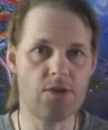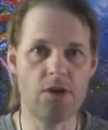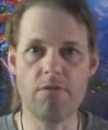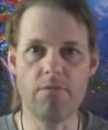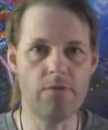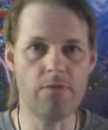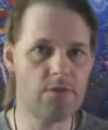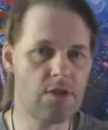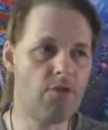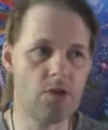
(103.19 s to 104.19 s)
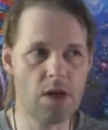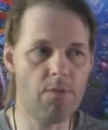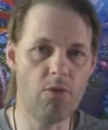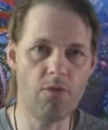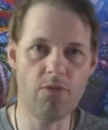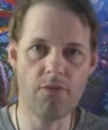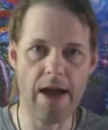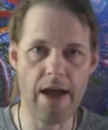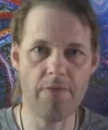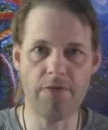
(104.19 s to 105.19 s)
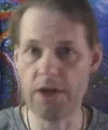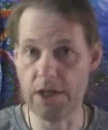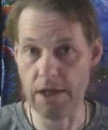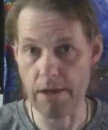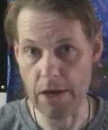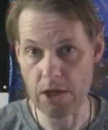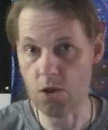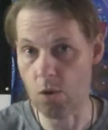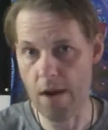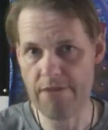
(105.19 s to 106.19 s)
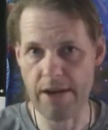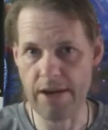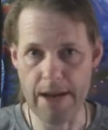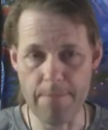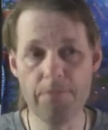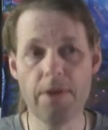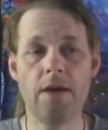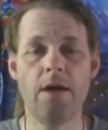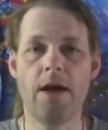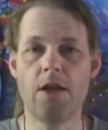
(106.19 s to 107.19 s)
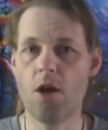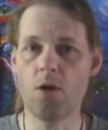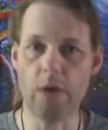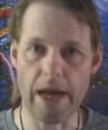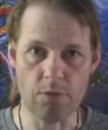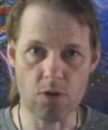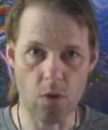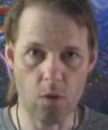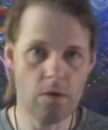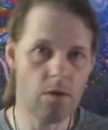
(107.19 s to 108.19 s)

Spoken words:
So say for example Friday Night Magic or FNM at your local game store.